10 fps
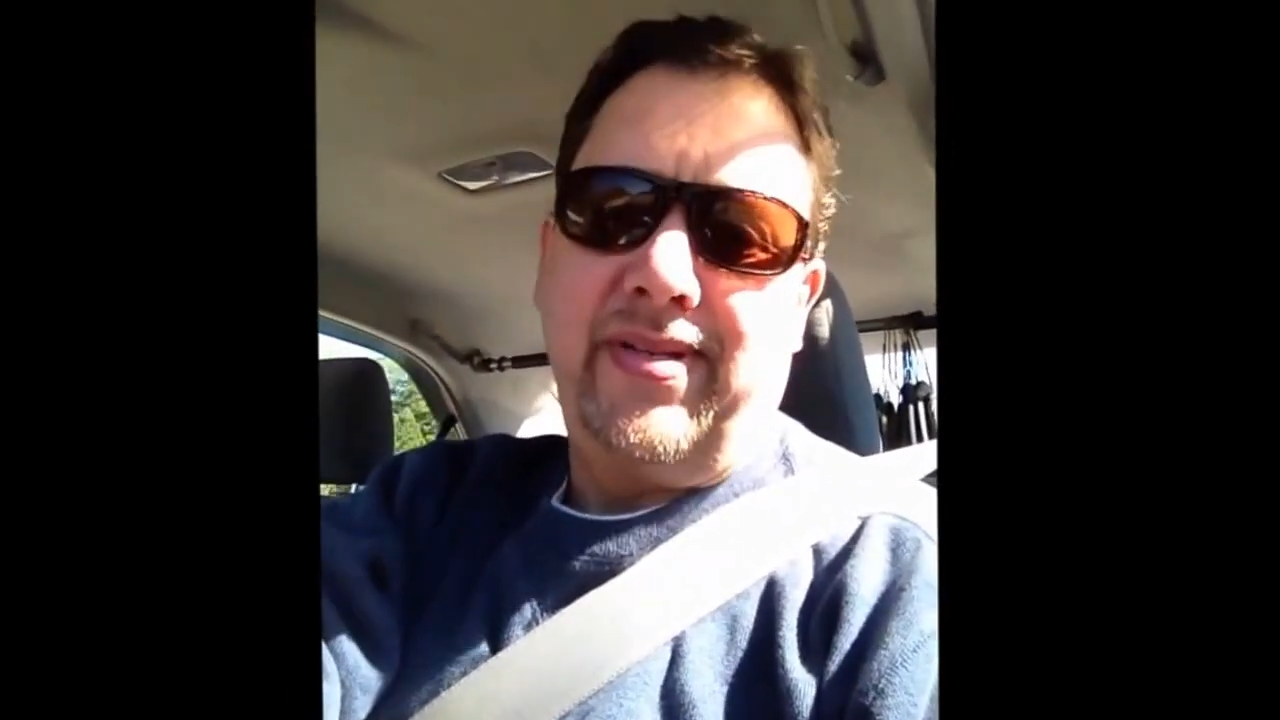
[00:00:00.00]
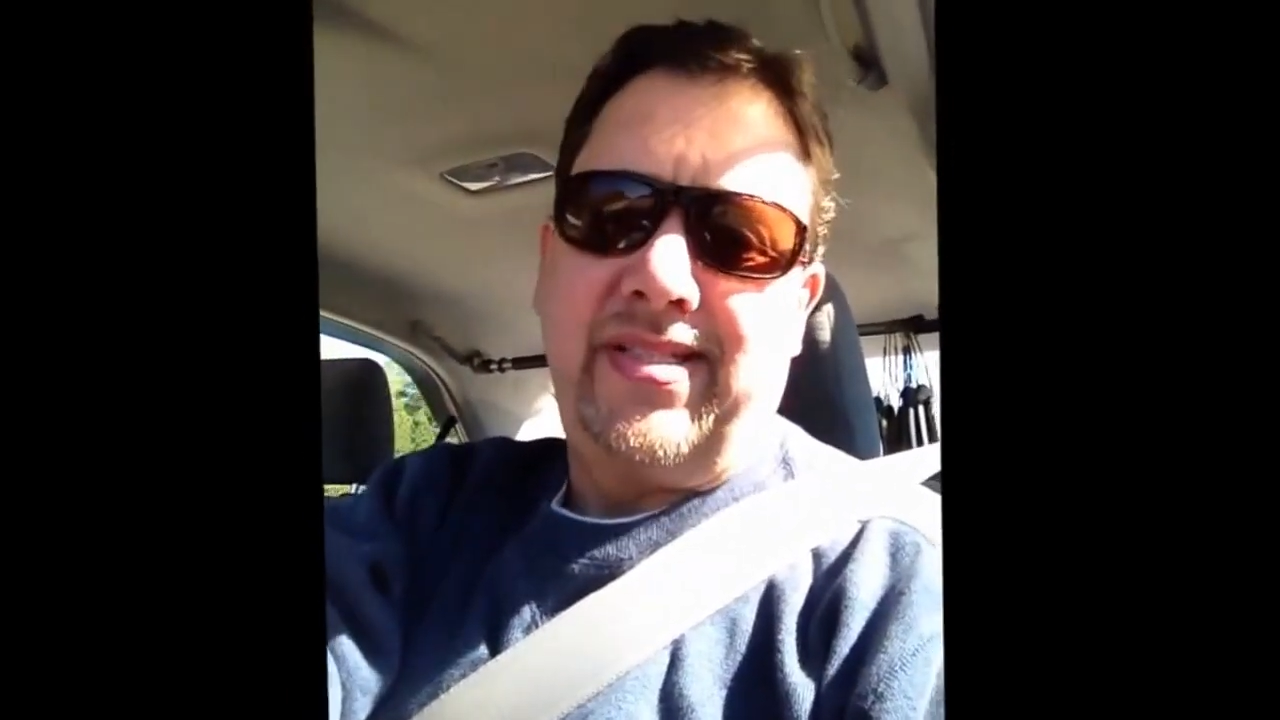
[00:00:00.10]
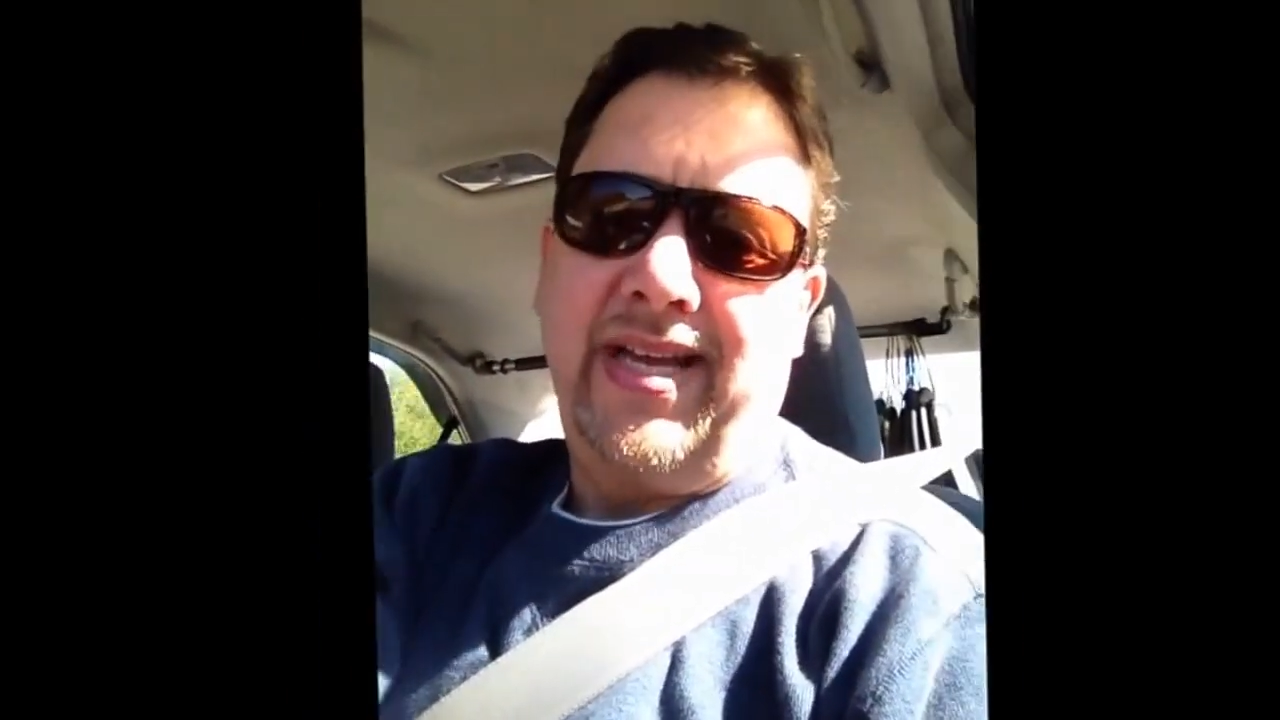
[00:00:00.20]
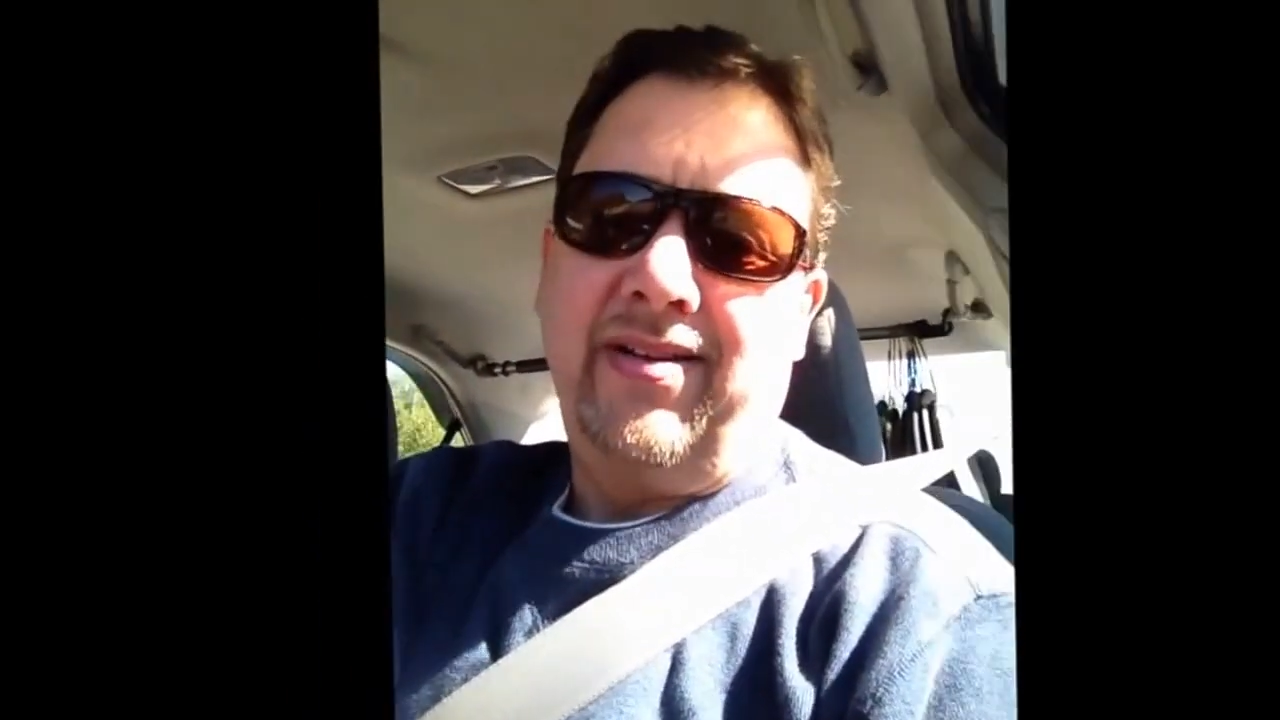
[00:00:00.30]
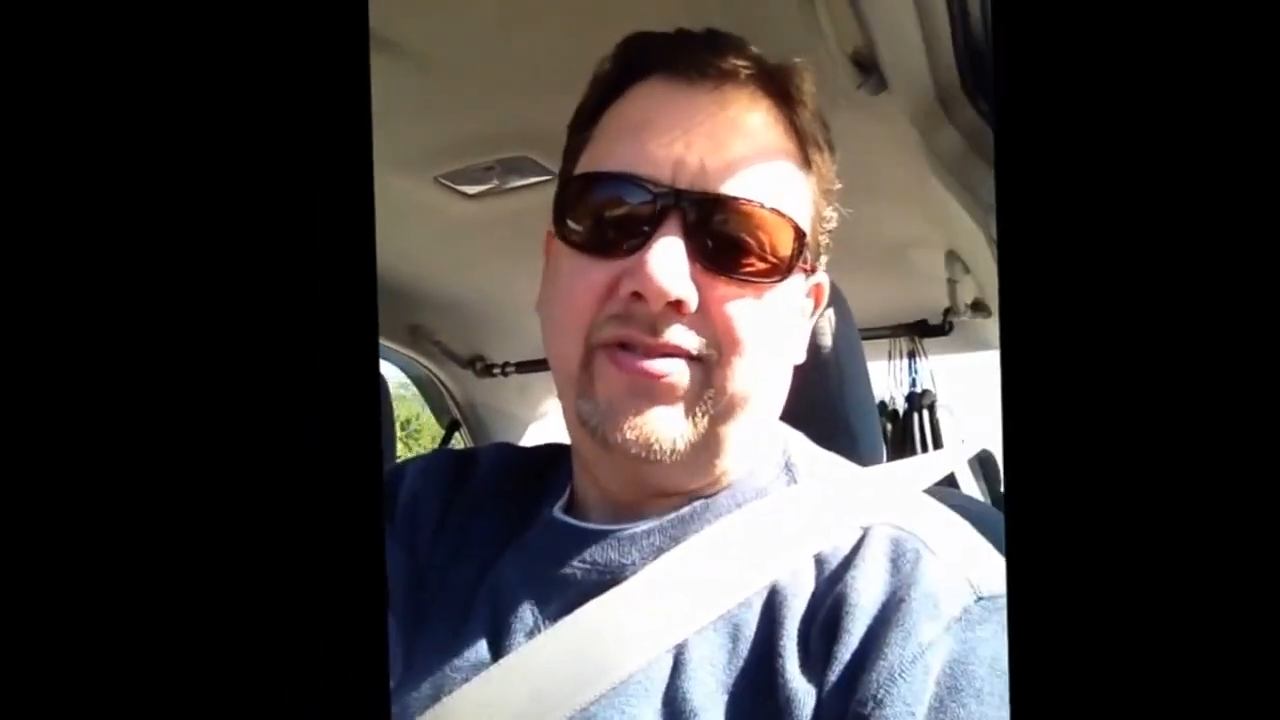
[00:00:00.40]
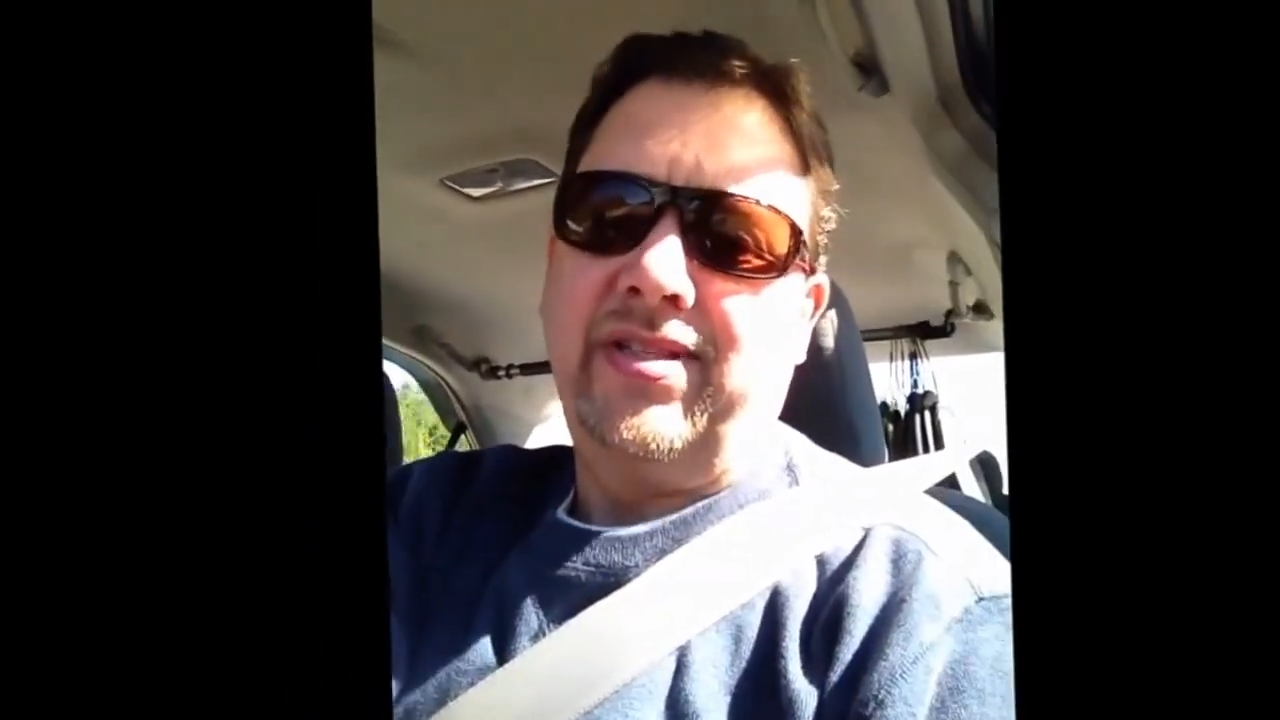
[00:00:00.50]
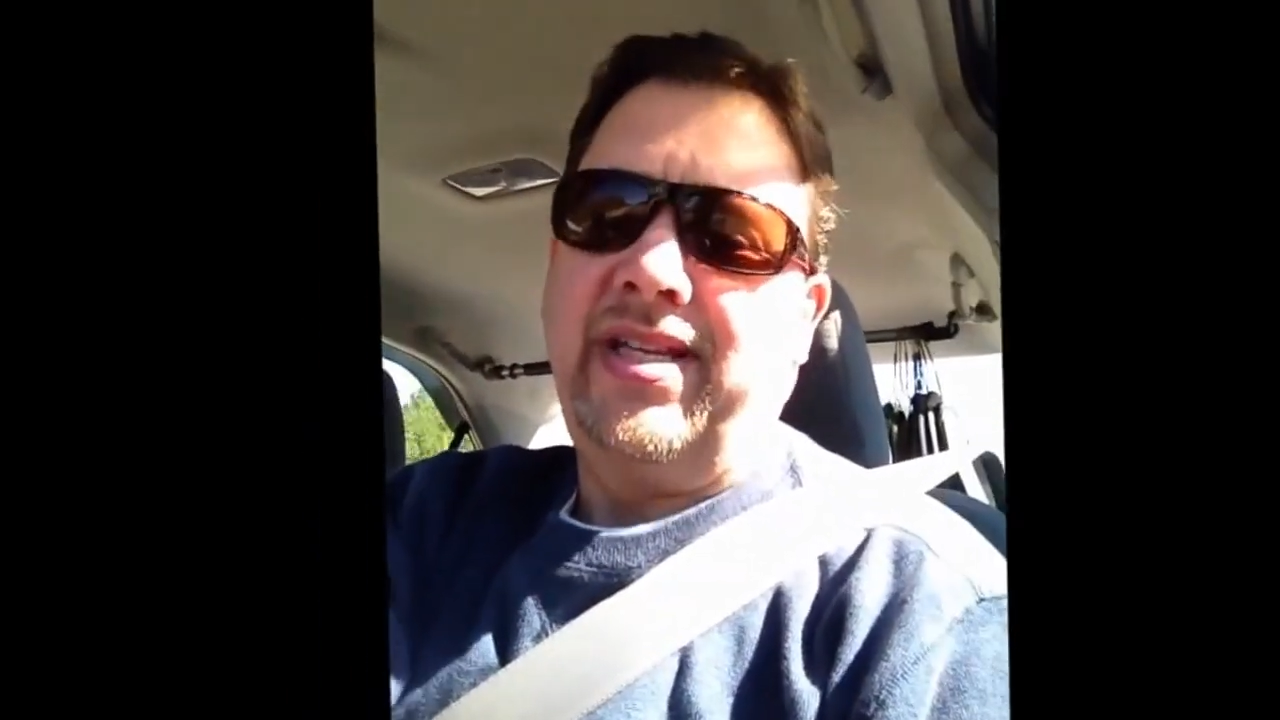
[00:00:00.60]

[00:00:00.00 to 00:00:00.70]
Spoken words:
sales and